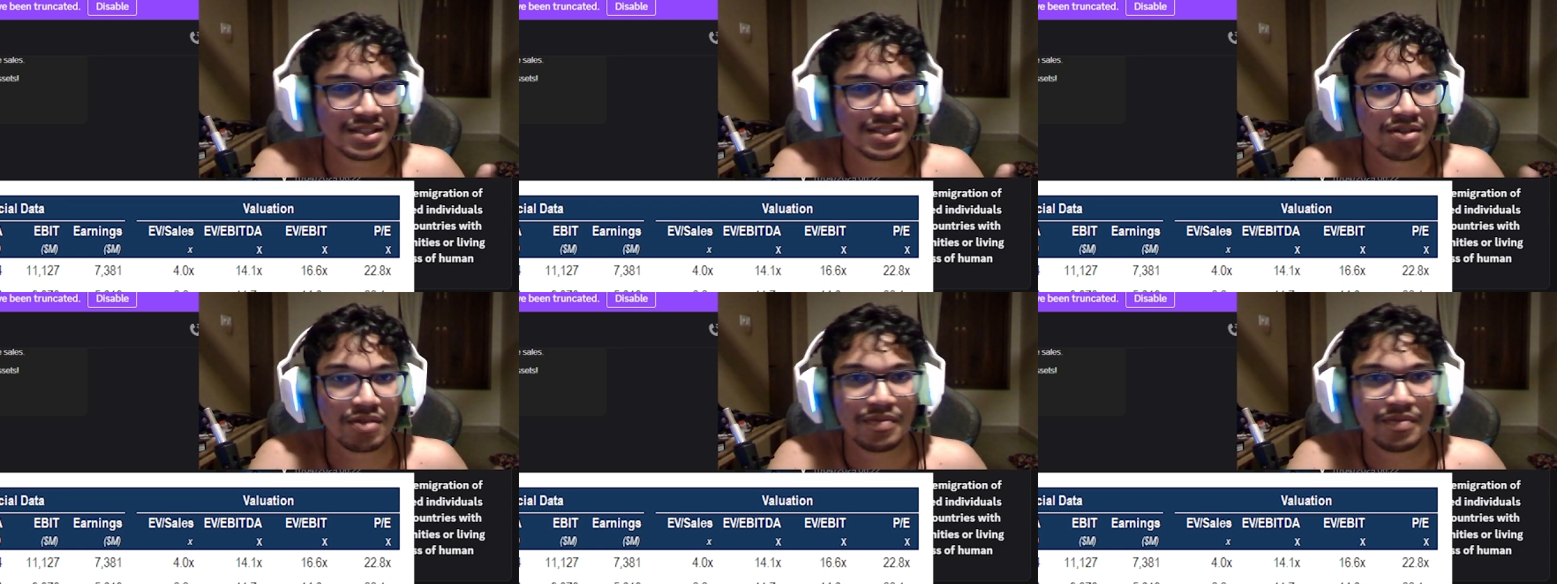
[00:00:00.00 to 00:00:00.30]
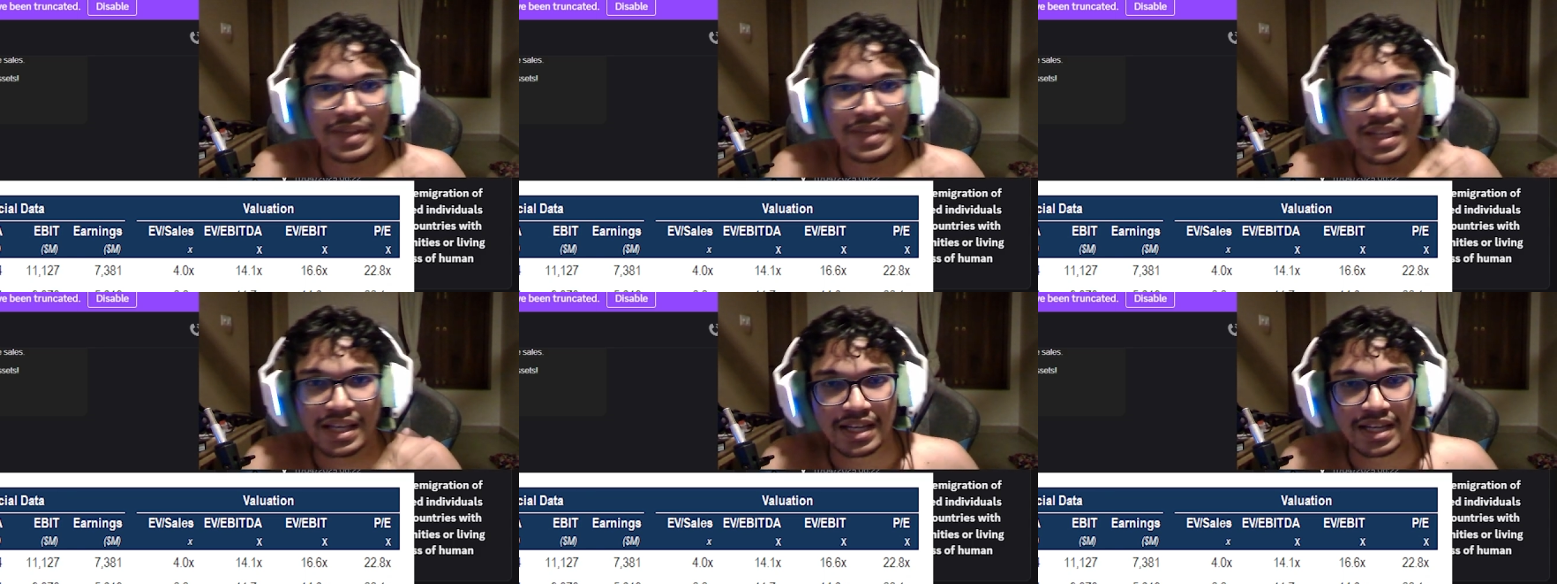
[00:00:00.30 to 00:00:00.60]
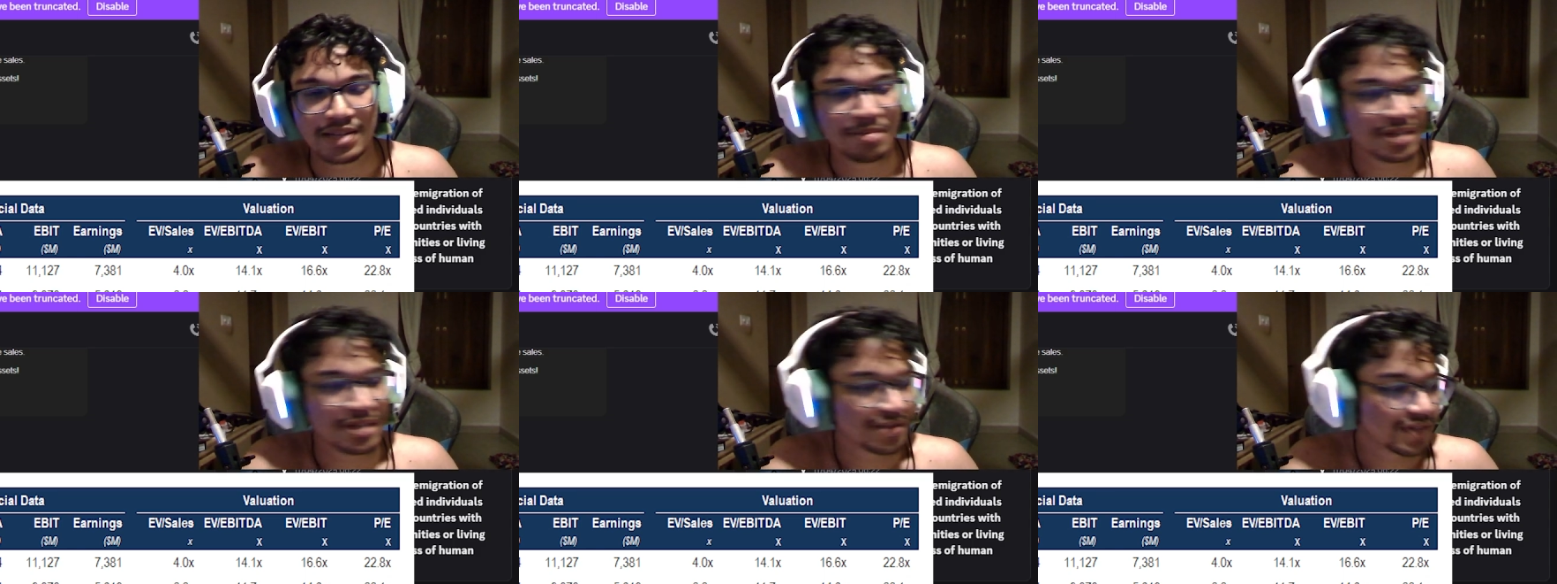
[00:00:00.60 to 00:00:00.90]
So
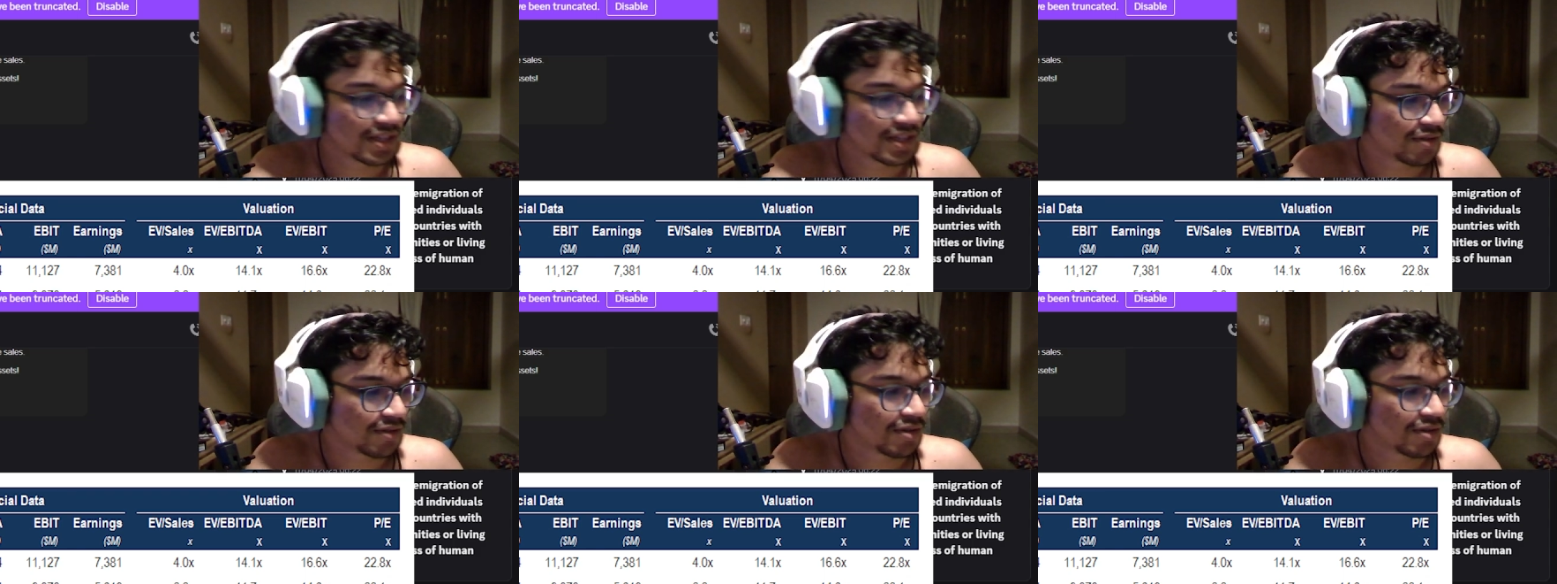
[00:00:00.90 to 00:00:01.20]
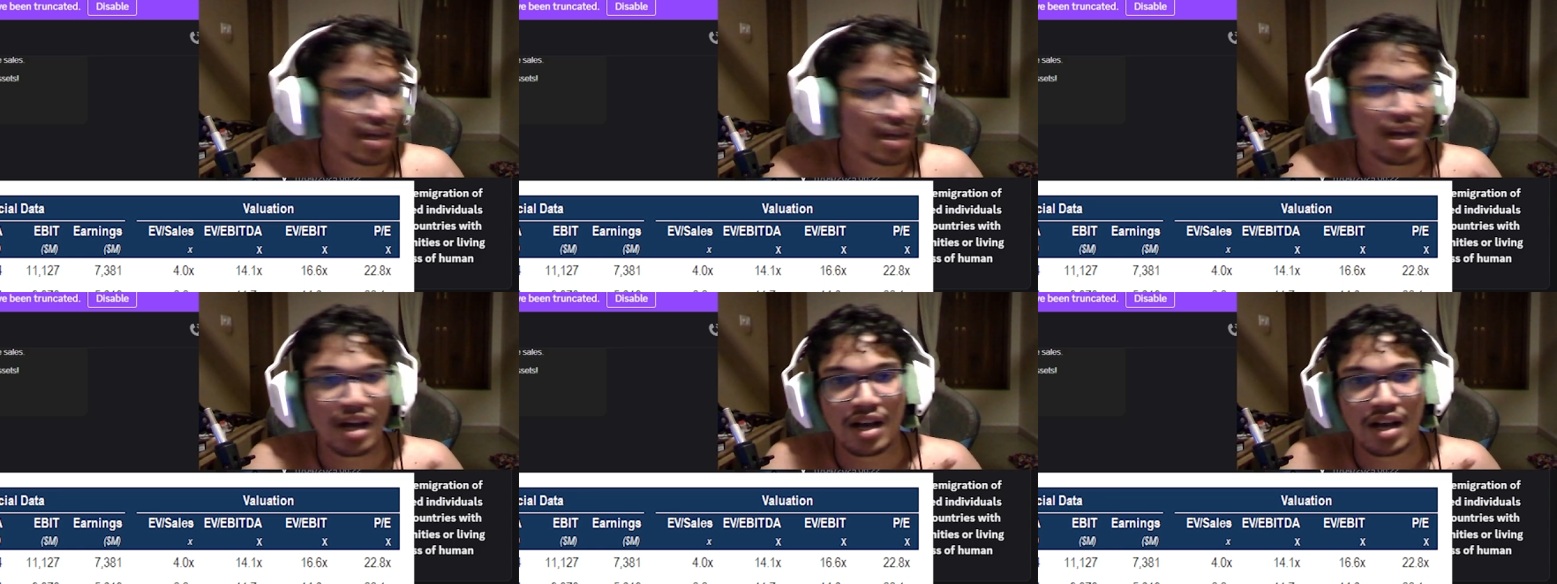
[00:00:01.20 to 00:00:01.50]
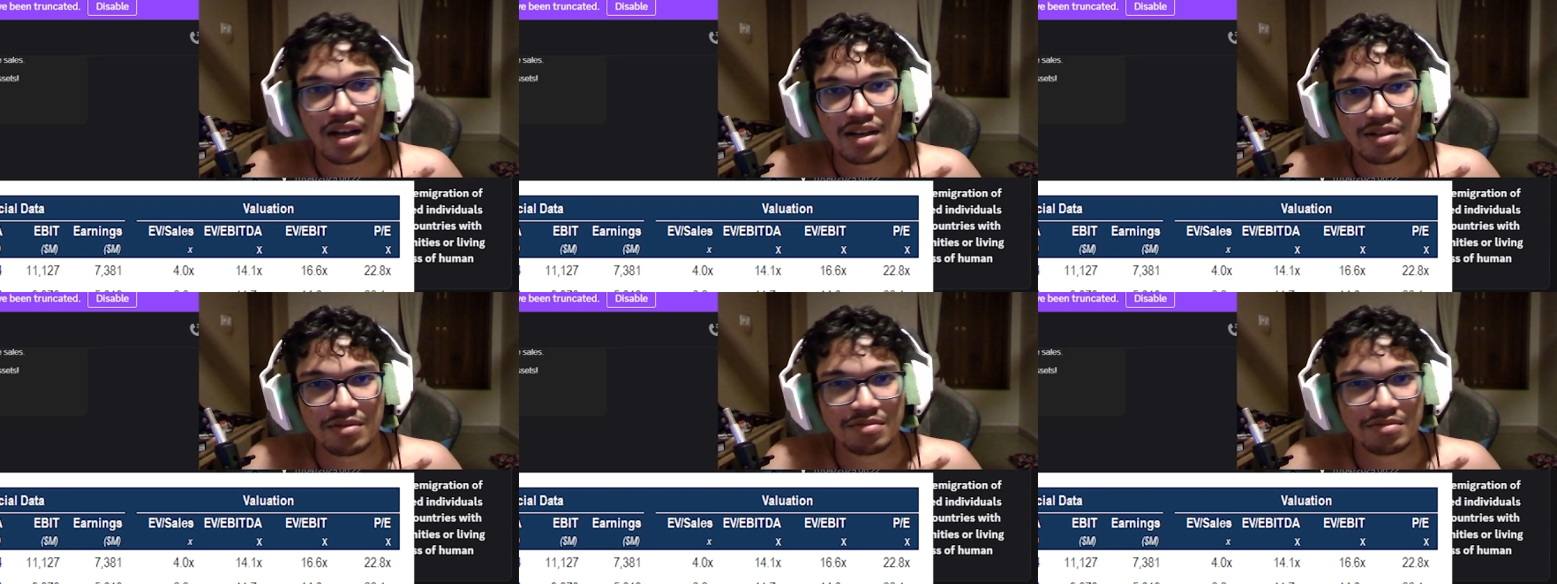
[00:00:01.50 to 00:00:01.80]
enterprise value,
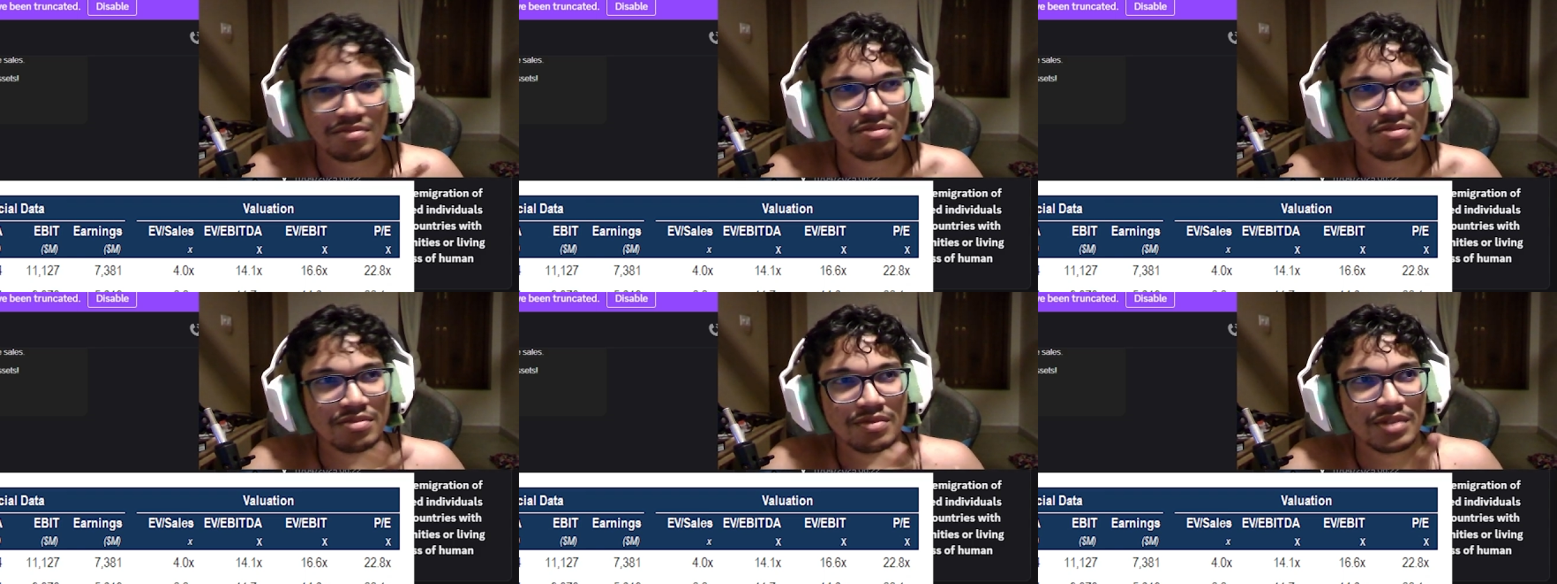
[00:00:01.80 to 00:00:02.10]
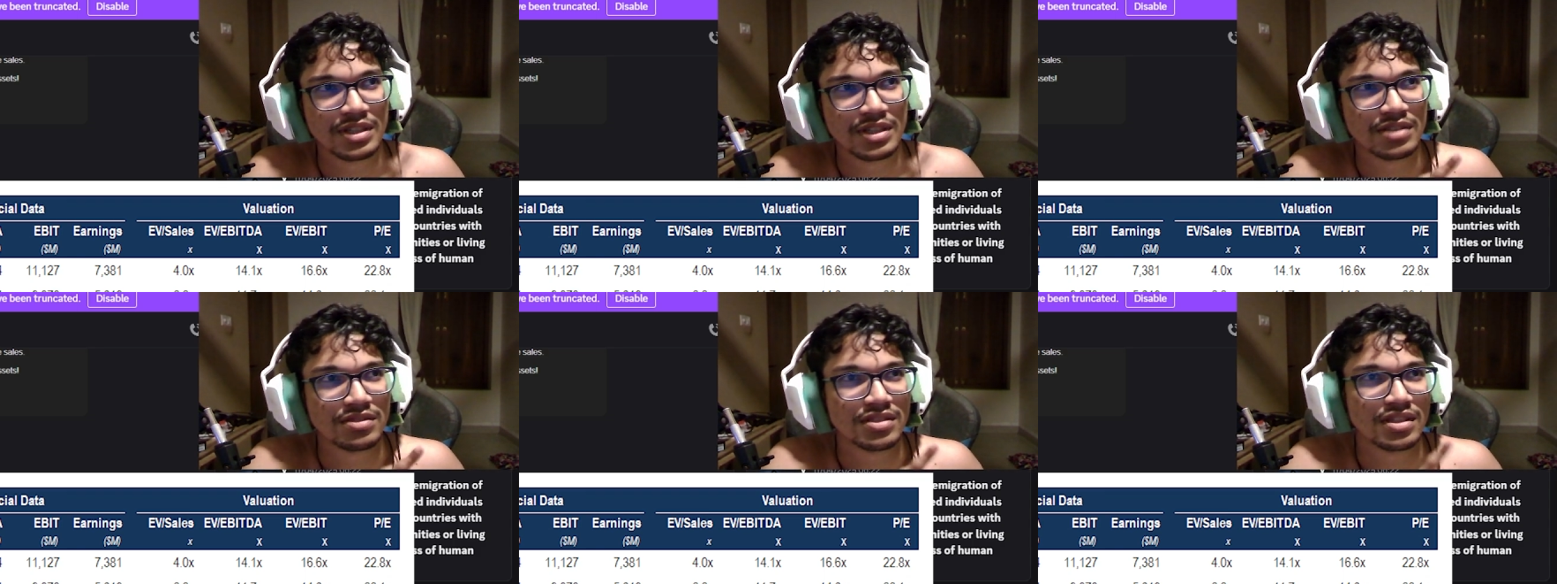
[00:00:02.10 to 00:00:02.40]
what else?